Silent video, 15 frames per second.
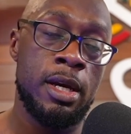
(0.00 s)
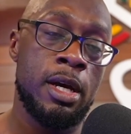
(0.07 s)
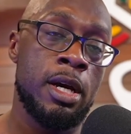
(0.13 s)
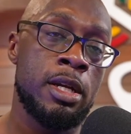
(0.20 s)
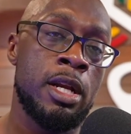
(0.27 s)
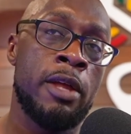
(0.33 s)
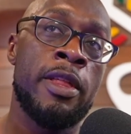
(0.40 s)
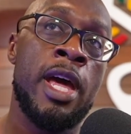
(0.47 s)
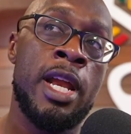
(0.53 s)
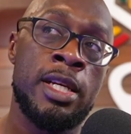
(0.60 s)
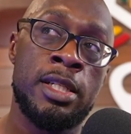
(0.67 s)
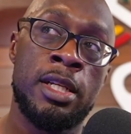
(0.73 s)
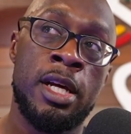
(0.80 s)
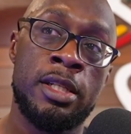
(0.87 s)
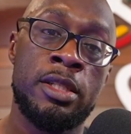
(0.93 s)
Now that
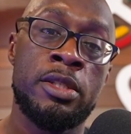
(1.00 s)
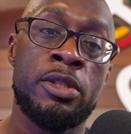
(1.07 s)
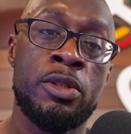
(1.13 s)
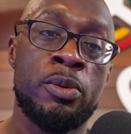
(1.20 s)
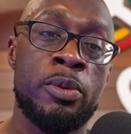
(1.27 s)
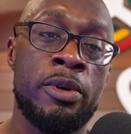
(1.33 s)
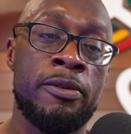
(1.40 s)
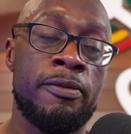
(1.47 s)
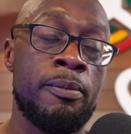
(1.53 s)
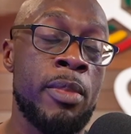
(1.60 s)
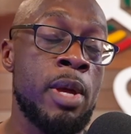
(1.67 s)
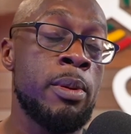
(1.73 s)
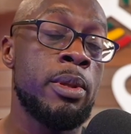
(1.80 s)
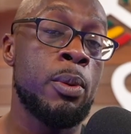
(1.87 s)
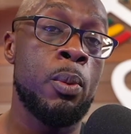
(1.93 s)
has a lot to do with
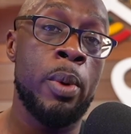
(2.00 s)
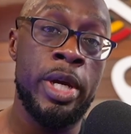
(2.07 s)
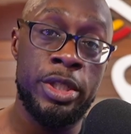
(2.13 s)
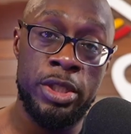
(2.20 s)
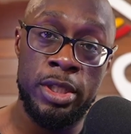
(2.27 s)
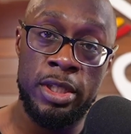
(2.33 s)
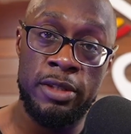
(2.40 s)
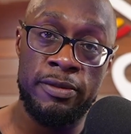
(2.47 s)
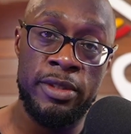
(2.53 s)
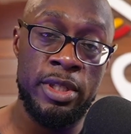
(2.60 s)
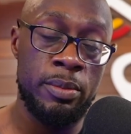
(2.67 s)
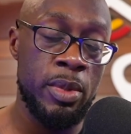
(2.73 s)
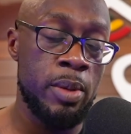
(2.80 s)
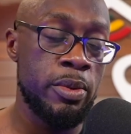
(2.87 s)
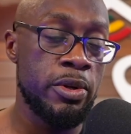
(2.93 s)
maybe the weight you're
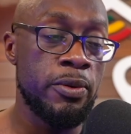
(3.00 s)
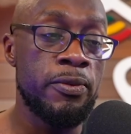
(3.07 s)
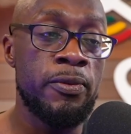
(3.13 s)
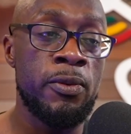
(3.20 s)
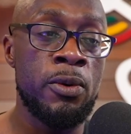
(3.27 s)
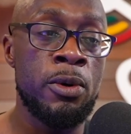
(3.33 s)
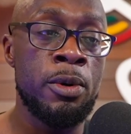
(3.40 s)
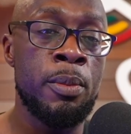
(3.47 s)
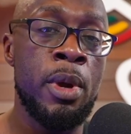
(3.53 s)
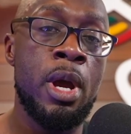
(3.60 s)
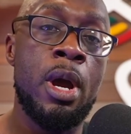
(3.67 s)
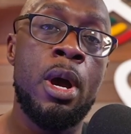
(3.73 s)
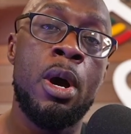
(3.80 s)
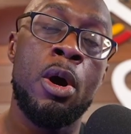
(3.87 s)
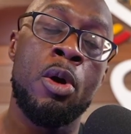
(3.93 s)
lifting, maybe your form,
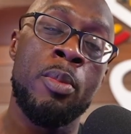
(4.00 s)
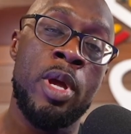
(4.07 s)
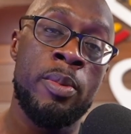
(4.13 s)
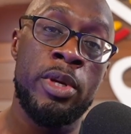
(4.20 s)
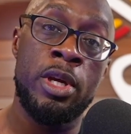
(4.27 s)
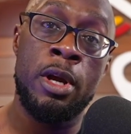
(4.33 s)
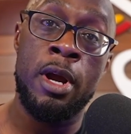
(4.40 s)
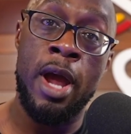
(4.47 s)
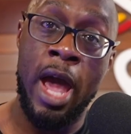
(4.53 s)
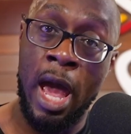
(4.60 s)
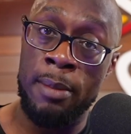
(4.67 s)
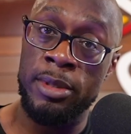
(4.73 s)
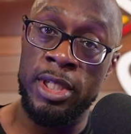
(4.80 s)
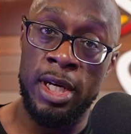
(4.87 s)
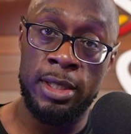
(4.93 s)
or maybe your
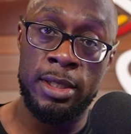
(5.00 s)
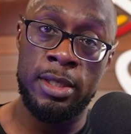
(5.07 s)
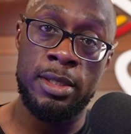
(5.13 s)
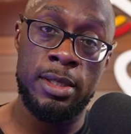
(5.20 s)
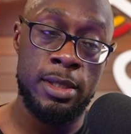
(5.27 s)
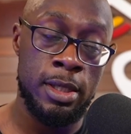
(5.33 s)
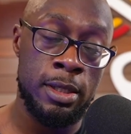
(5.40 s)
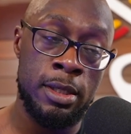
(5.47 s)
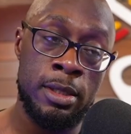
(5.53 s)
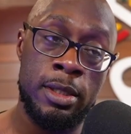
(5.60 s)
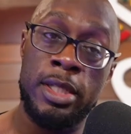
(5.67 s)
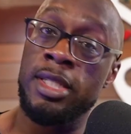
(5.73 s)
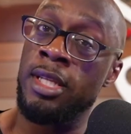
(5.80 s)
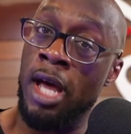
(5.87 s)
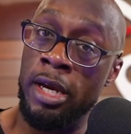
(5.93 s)
abductors,
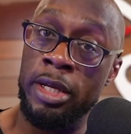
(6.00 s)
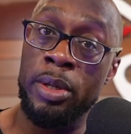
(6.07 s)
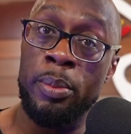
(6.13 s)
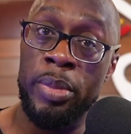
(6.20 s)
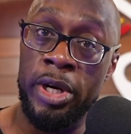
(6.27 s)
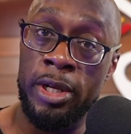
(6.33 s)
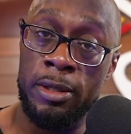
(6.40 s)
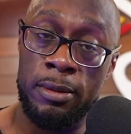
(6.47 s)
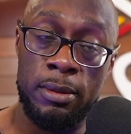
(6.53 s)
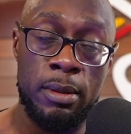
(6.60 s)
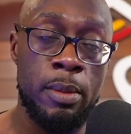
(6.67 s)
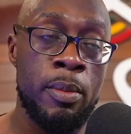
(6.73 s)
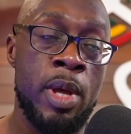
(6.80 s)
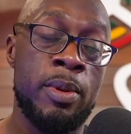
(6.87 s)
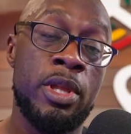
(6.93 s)
the side of your butt.
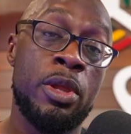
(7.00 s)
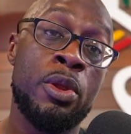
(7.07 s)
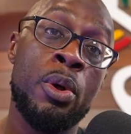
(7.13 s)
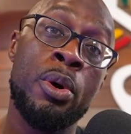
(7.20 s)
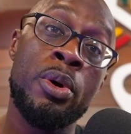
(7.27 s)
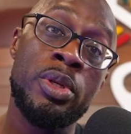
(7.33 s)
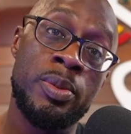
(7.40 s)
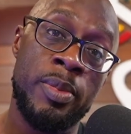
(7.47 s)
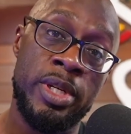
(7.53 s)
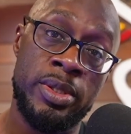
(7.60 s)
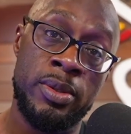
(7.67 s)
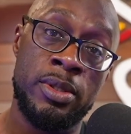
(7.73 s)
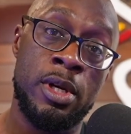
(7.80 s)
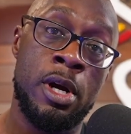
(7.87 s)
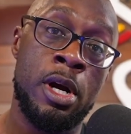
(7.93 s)
Maybe those
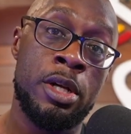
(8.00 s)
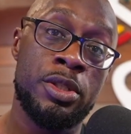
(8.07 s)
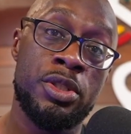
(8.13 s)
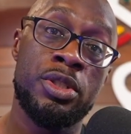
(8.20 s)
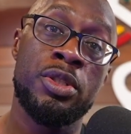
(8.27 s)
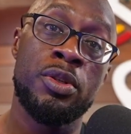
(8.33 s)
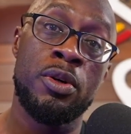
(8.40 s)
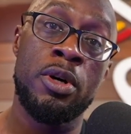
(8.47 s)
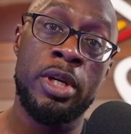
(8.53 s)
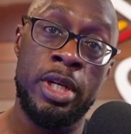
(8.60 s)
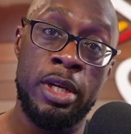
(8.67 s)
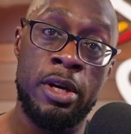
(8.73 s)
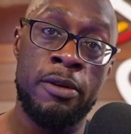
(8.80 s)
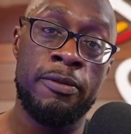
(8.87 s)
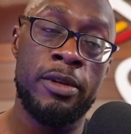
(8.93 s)
muscles aren't strong
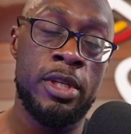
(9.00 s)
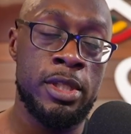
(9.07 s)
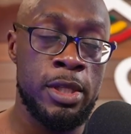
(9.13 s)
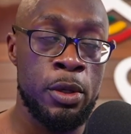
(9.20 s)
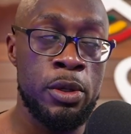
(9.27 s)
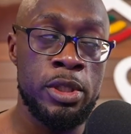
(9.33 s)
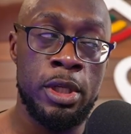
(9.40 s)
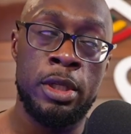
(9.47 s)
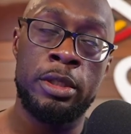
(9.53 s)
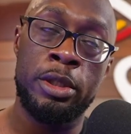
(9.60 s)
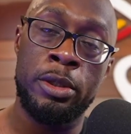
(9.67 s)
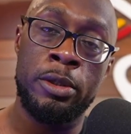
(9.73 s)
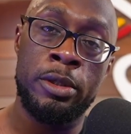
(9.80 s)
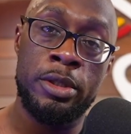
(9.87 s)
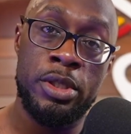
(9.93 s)
enough, because those are
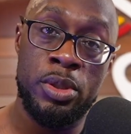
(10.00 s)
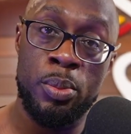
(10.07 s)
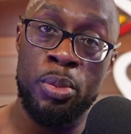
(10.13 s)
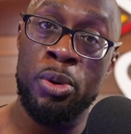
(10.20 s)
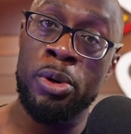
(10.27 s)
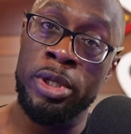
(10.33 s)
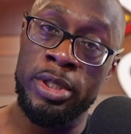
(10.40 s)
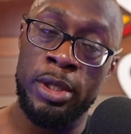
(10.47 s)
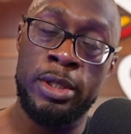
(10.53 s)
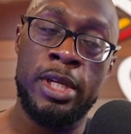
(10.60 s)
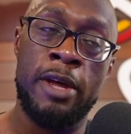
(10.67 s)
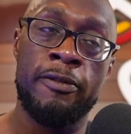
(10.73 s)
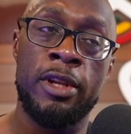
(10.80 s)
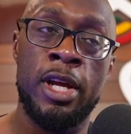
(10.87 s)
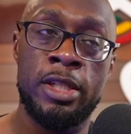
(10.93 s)
your supporters. Those
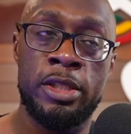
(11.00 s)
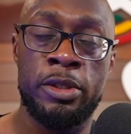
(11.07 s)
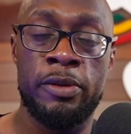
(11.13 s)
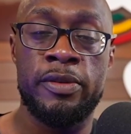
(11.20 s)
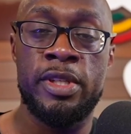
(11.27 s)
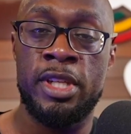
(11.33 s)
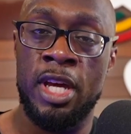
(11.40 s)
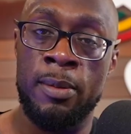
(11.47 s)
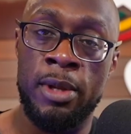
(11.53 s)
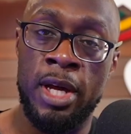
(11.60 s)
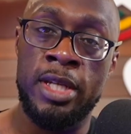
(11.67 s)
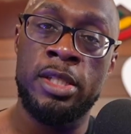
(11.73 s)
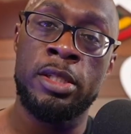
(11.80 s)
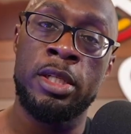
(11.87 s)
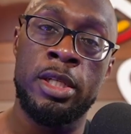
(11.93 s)
have a lot to do with
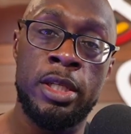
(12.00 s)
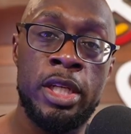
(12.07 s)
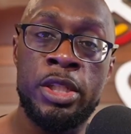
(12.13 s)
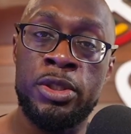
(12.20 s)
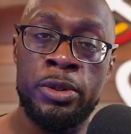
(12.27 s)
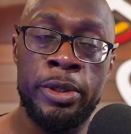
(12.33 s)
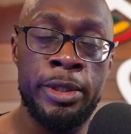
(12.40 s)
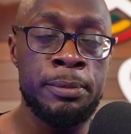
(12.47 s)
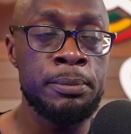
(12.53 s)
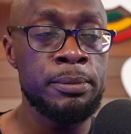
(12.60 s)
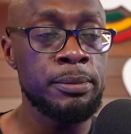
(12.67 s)
stabilizing your knee joint.